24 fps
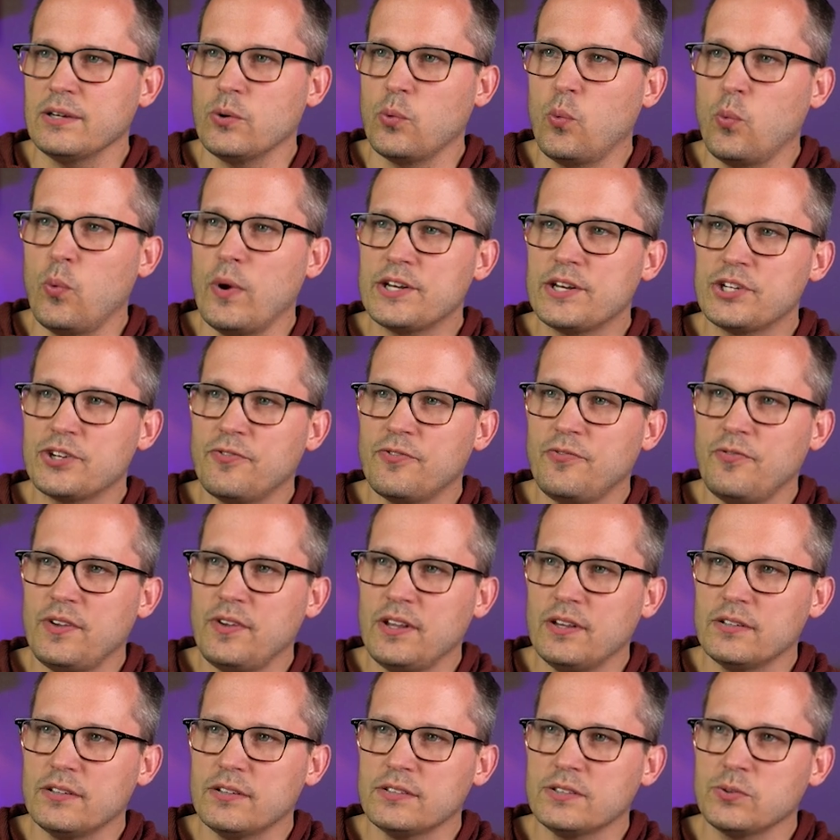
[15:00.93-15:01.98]
which
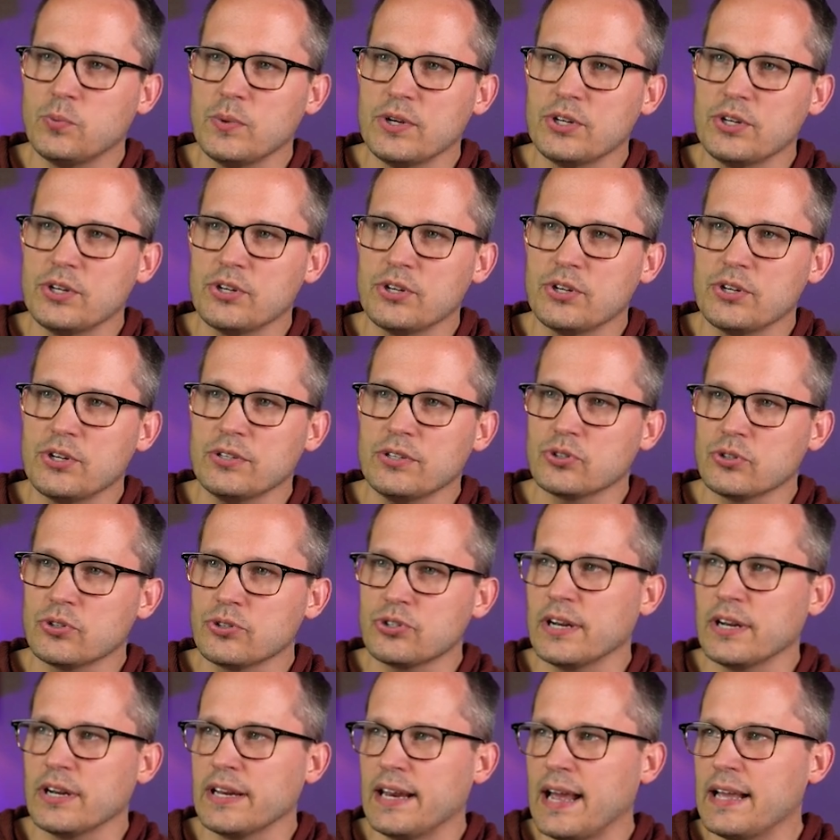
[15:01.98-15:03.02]
fields we should search
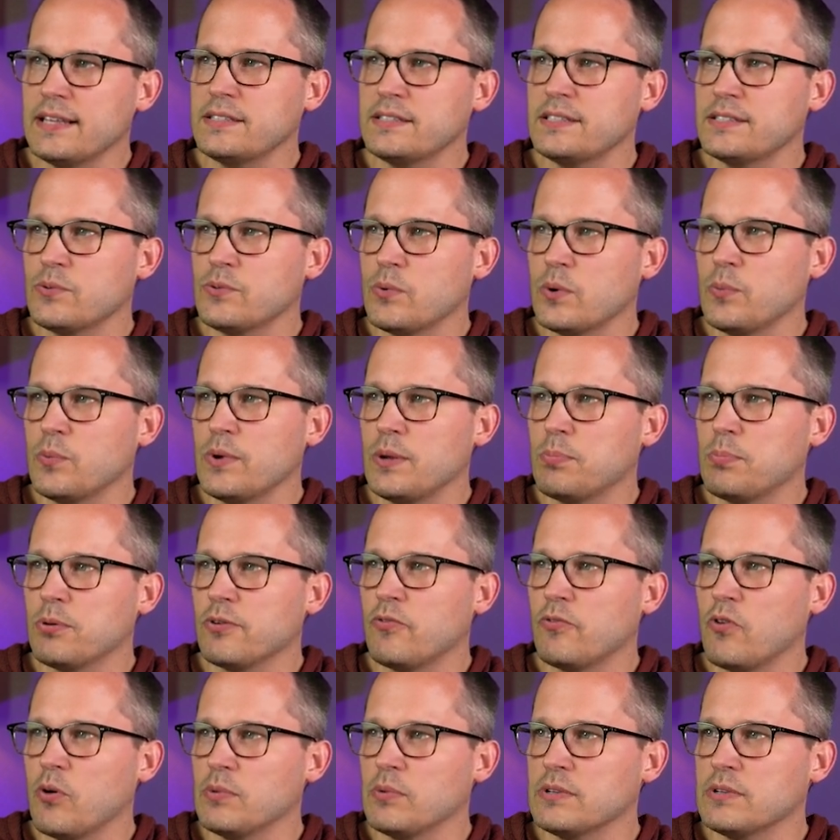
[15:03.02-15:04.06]
against when we
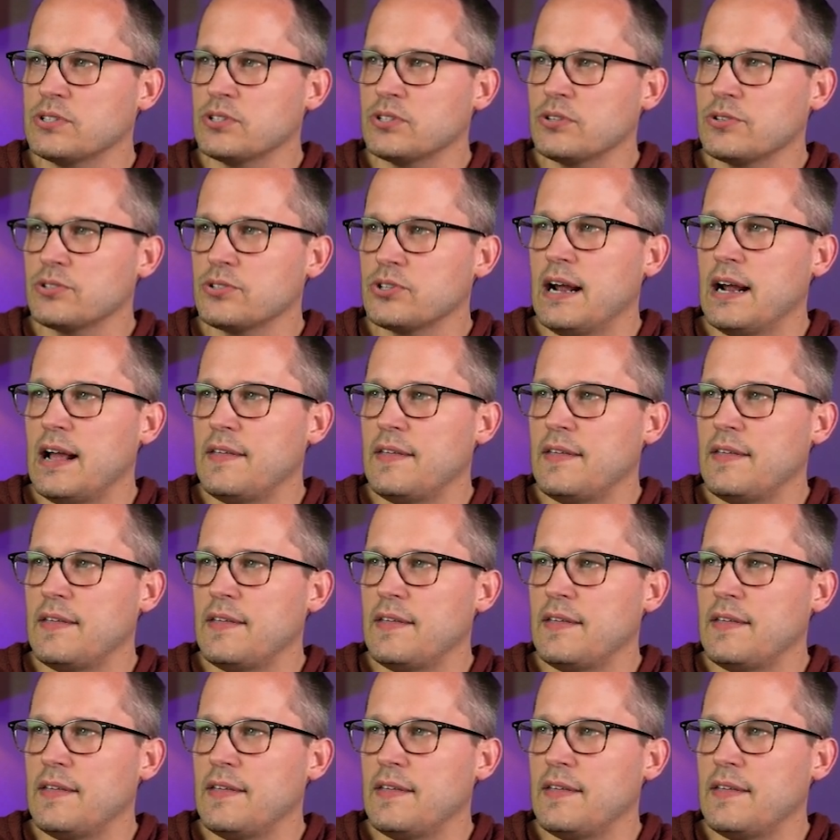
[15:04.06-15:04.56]
perform a search.